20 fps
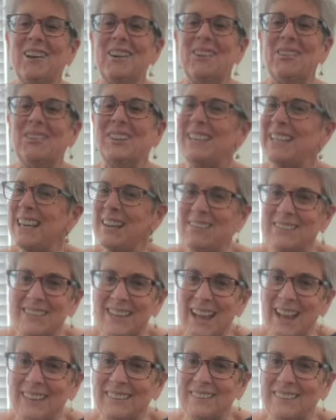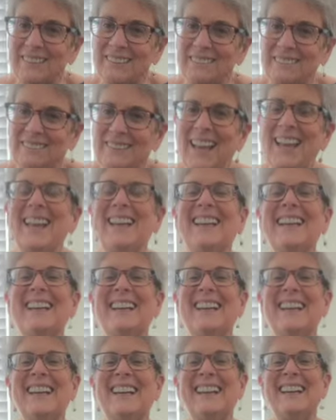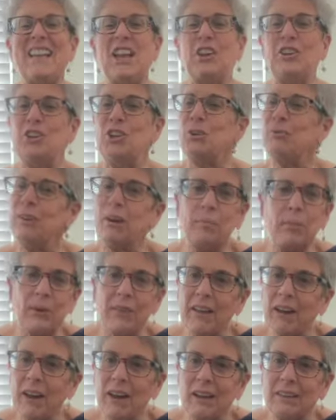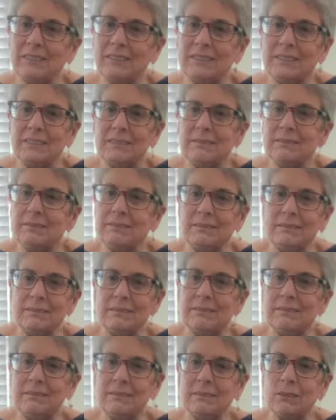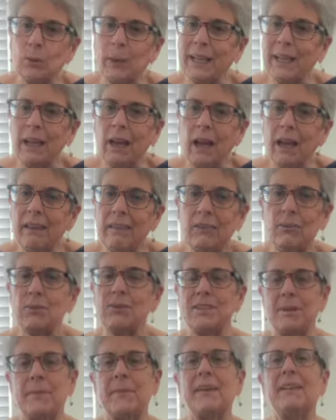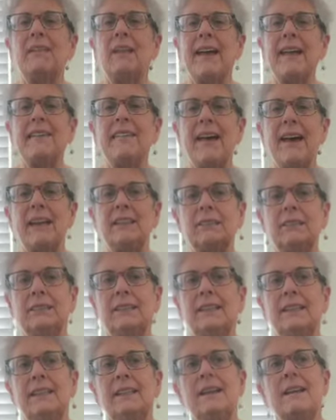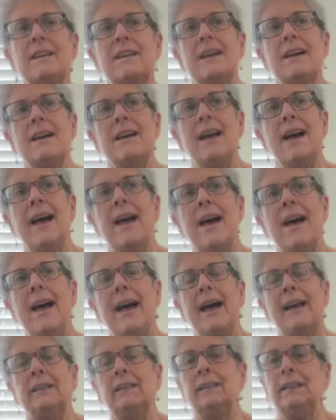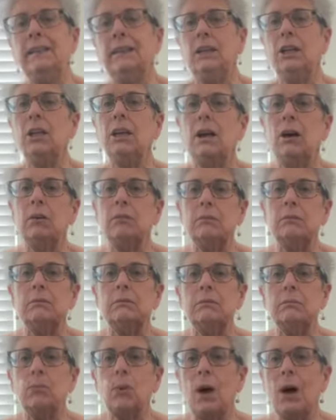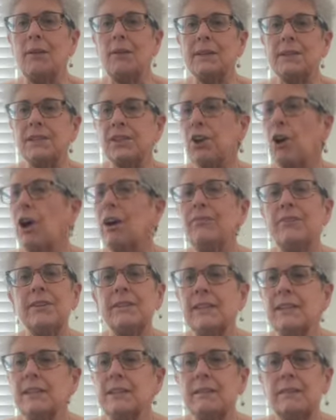What day was that? November the 29th or something like that. And, you know, while a scarf isn't